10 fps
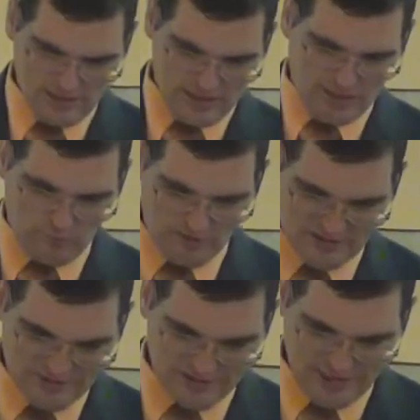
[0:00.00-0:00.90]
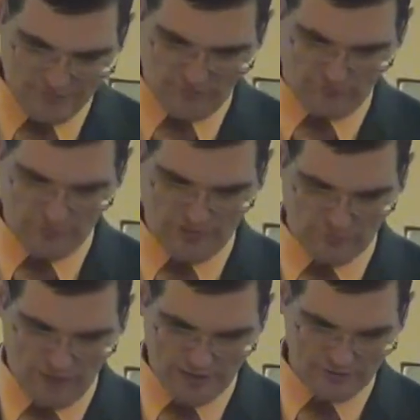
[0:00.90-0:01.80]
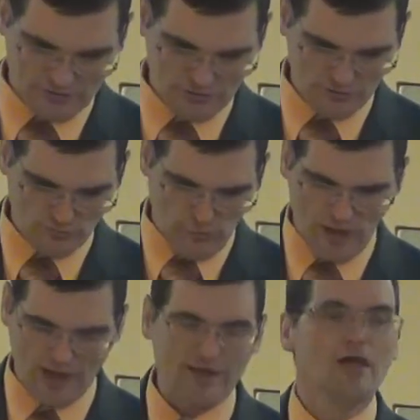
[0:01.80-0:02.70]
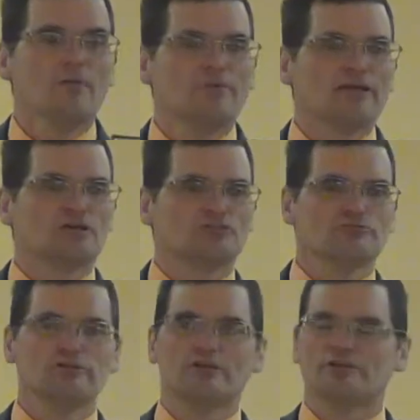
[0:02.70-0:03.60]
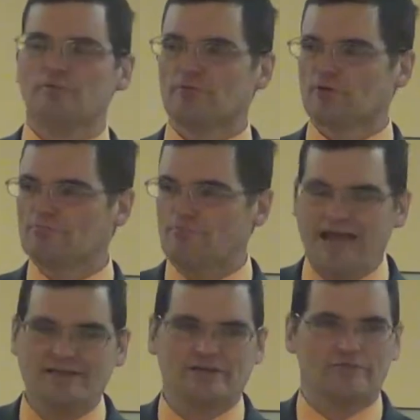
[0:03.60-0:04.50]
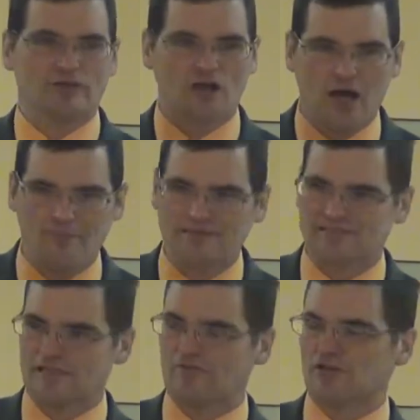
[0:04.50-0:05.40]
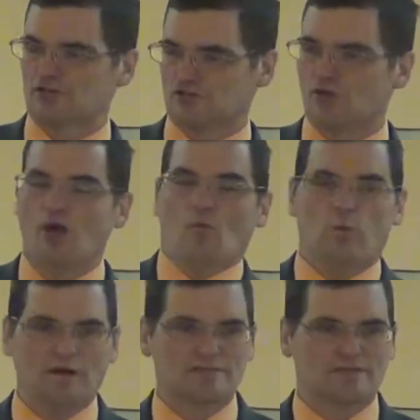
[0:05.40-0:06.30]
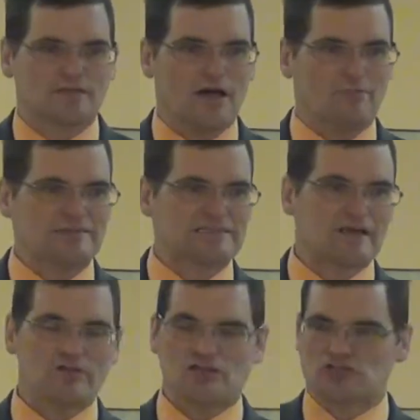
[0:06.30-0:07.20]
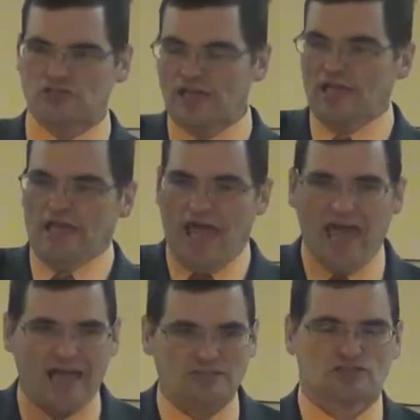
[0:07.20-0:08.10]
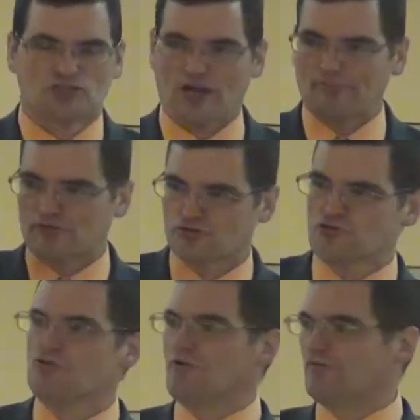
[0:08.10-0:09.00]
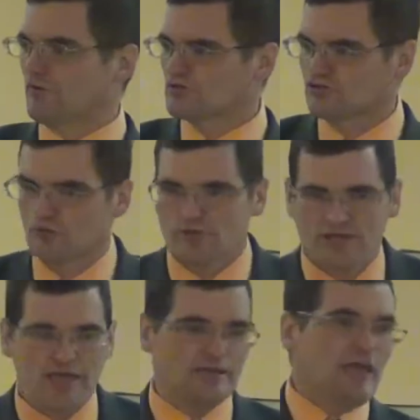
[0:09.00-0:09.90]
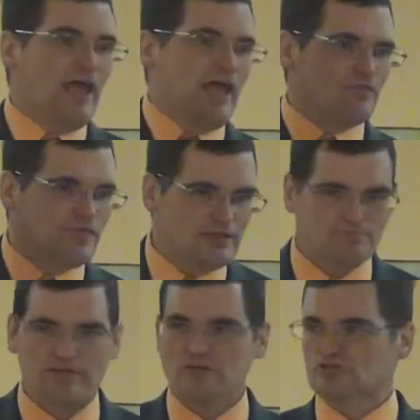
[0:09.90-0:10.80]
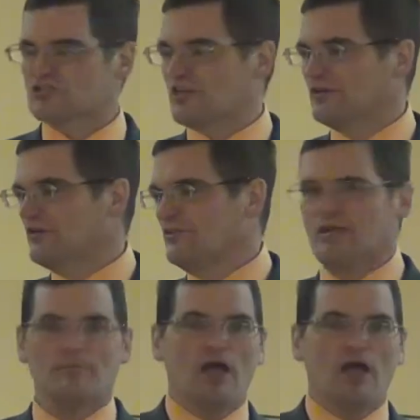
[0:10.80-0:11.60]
It was needful for me to write unto you. Why? Because you needed to be reminded of the common salvation. What is the common salvation? Acts chapter 2 and verse 38. And then Peter said unto them,